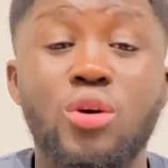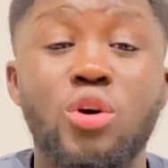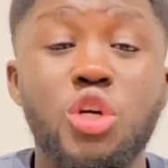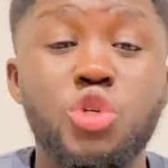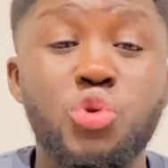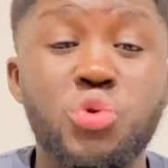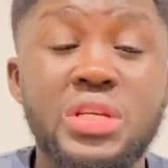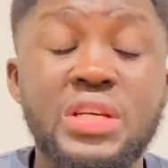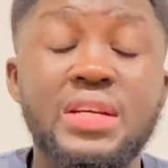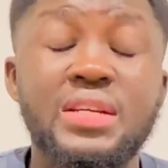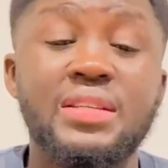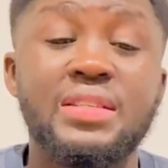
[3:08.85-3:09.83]
All you
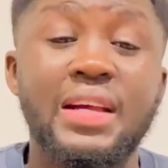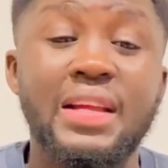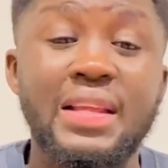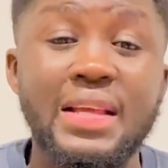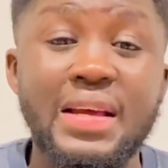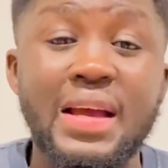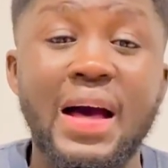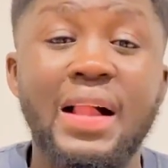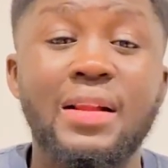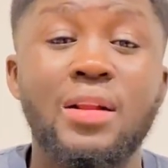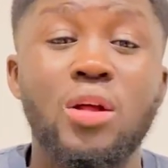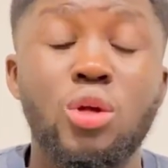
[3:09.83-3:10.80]
need is a
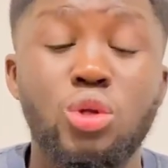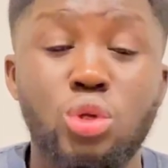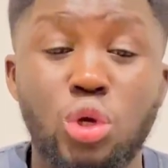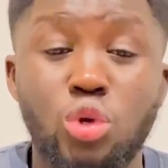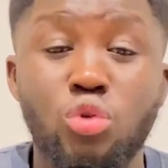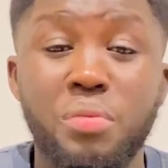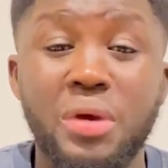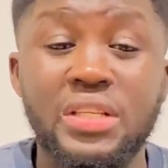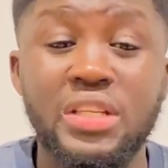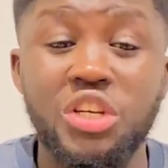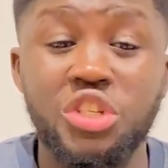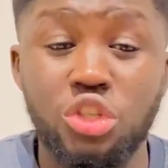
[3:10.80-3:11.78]
legal
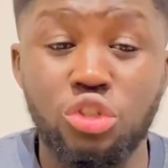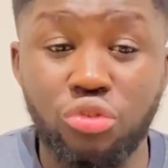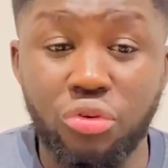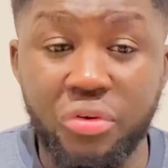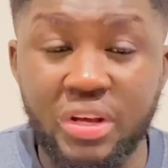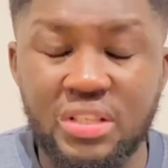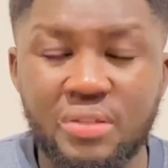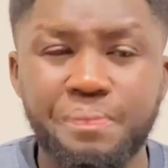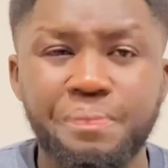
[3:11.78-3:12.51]
documentation to it.